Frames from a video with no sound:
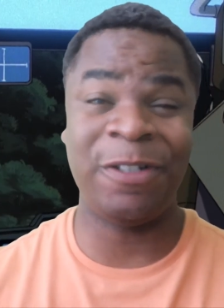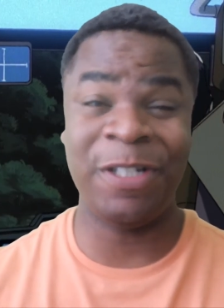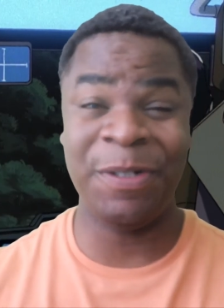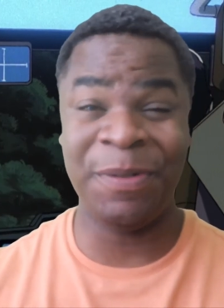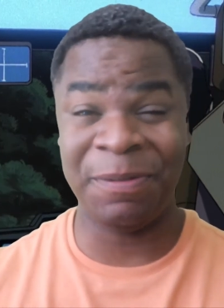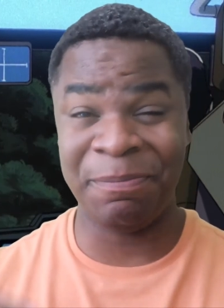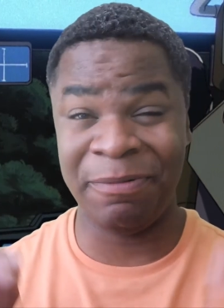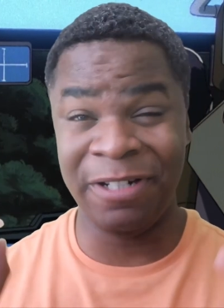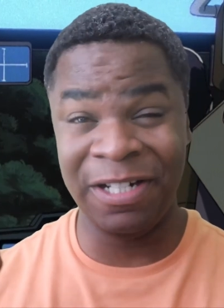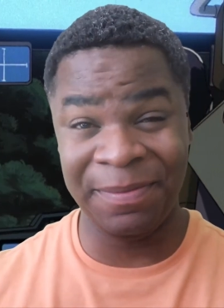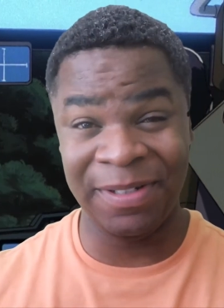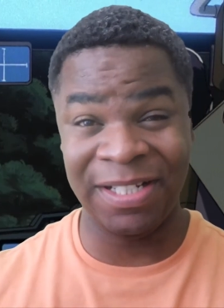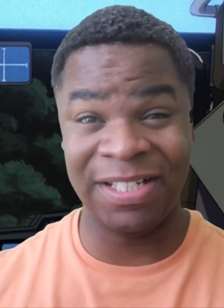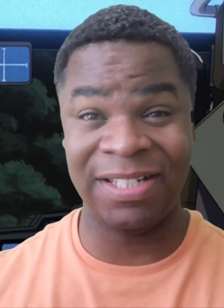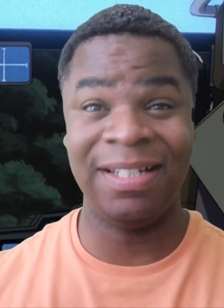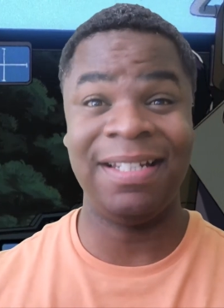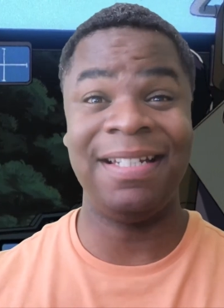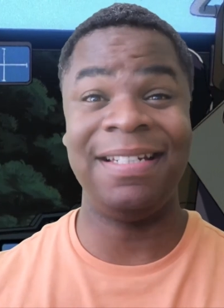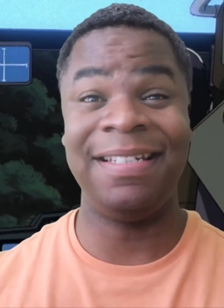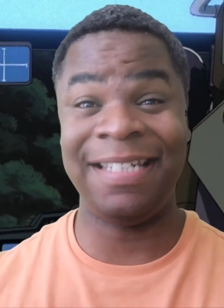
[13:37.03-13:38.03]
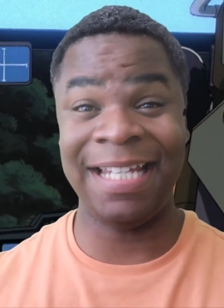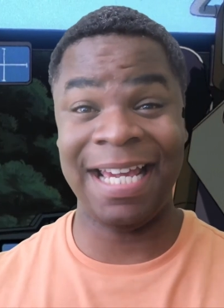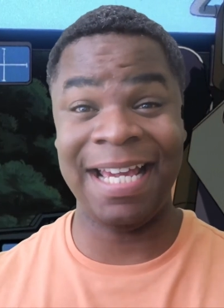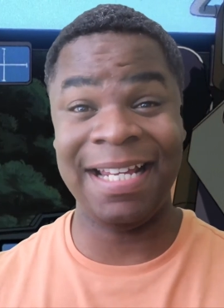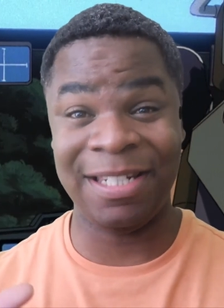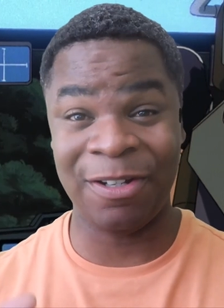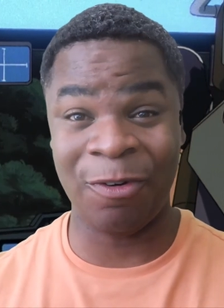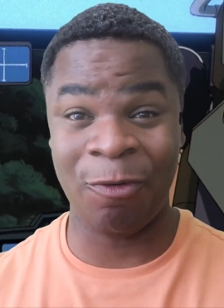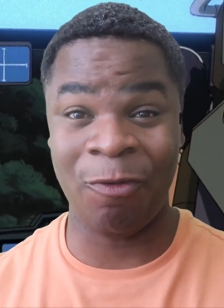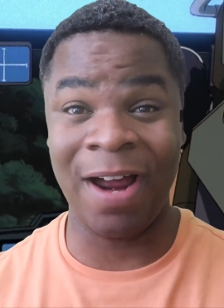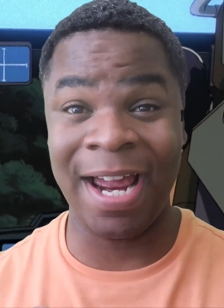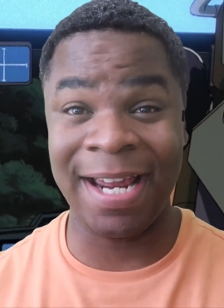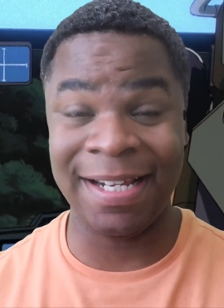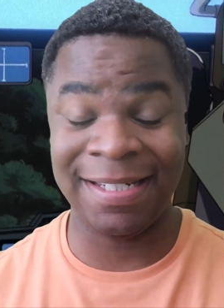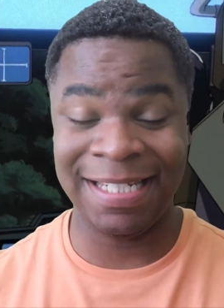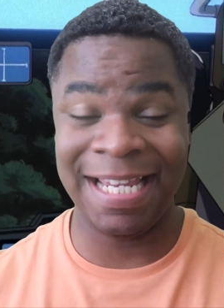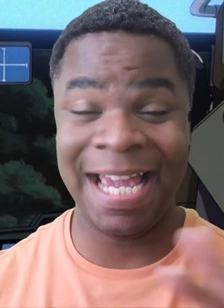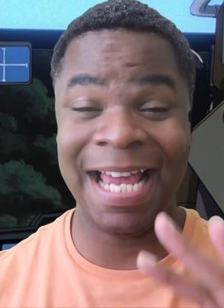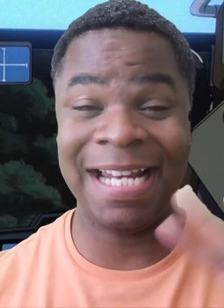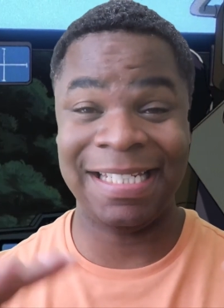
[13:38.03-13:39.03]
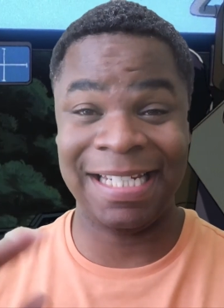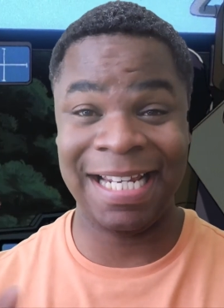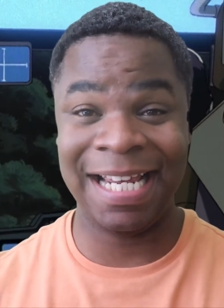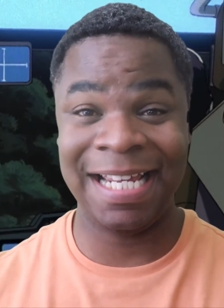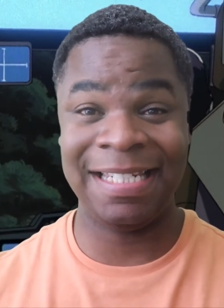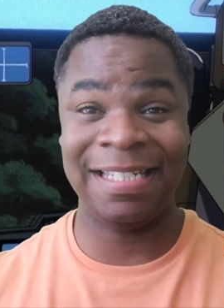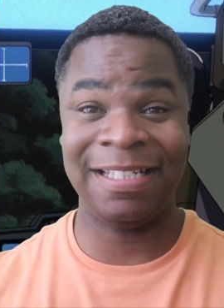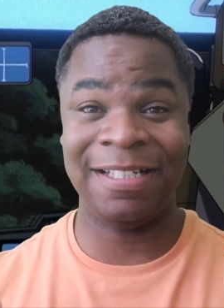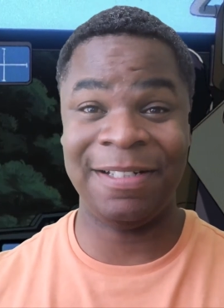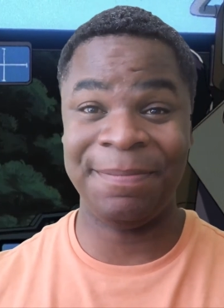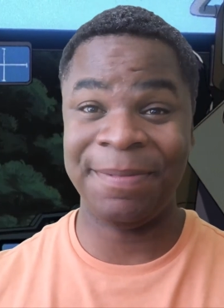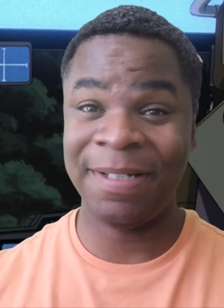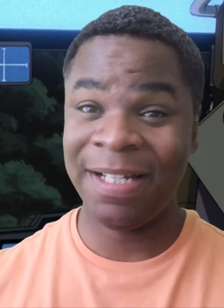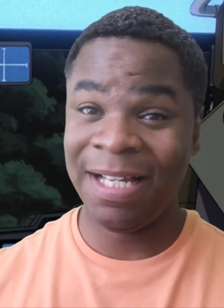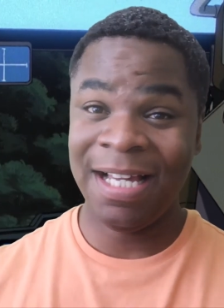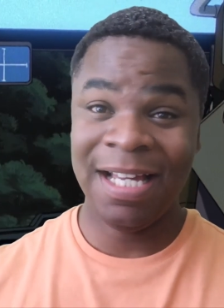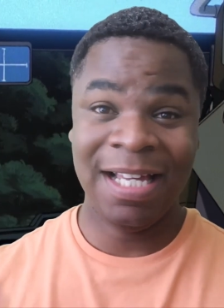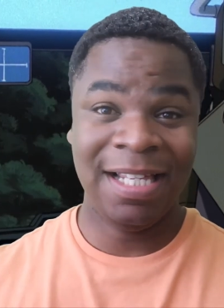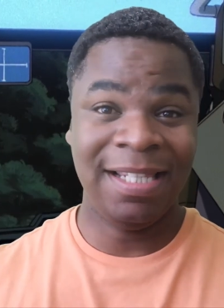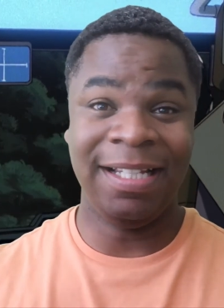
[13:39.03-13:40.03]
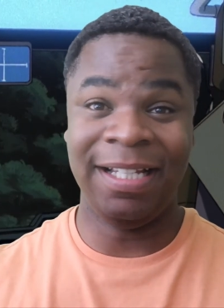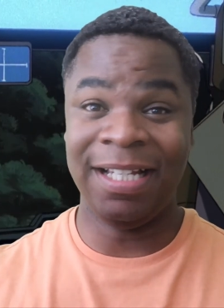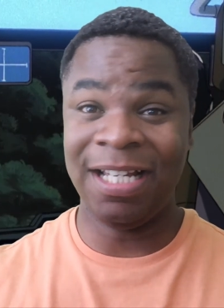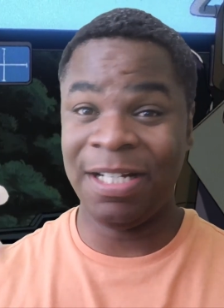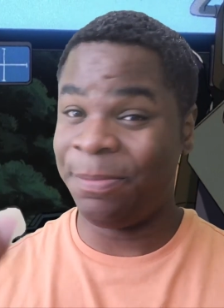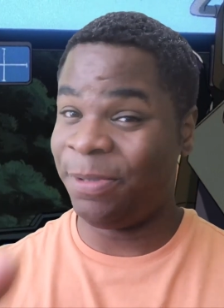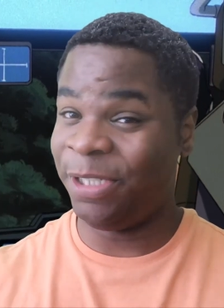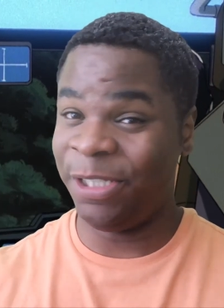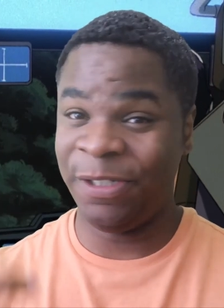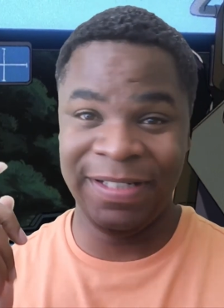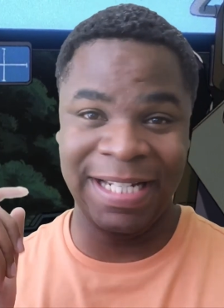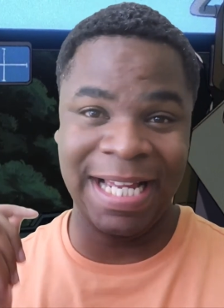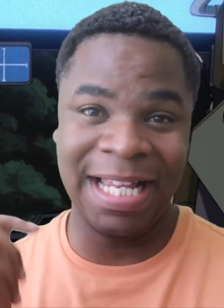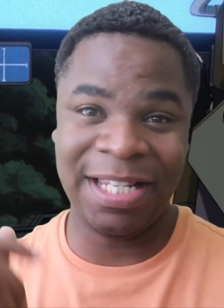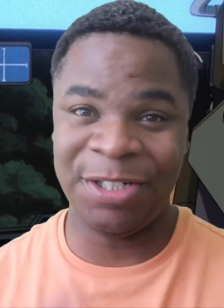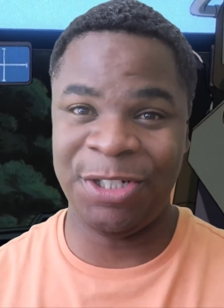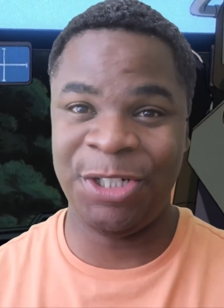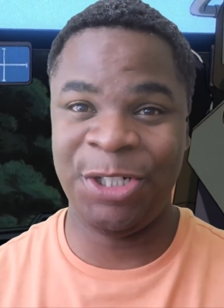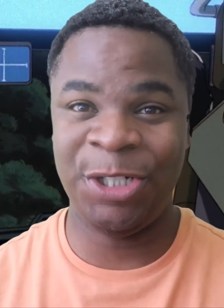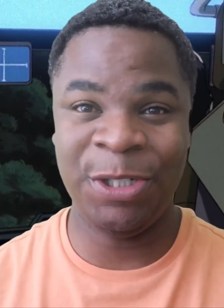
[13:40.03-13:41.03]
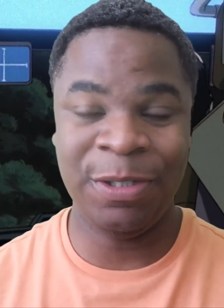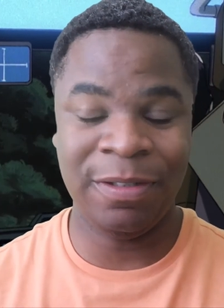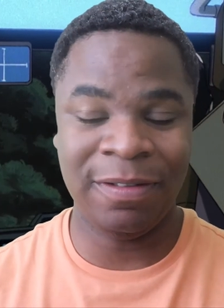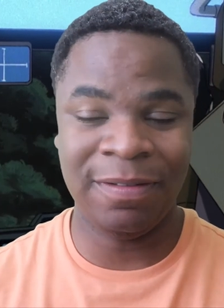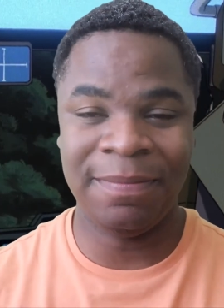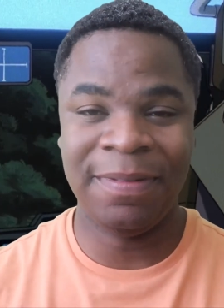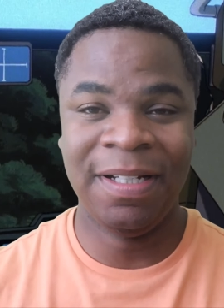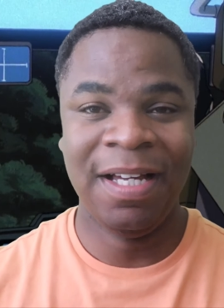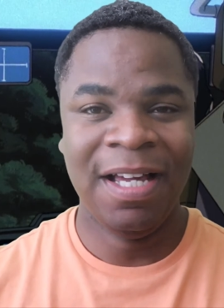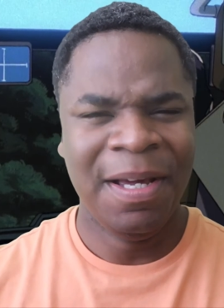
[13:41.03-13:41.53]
He was pretty much dead to rights. He had his hands up. The Gundam literally had to shoot him.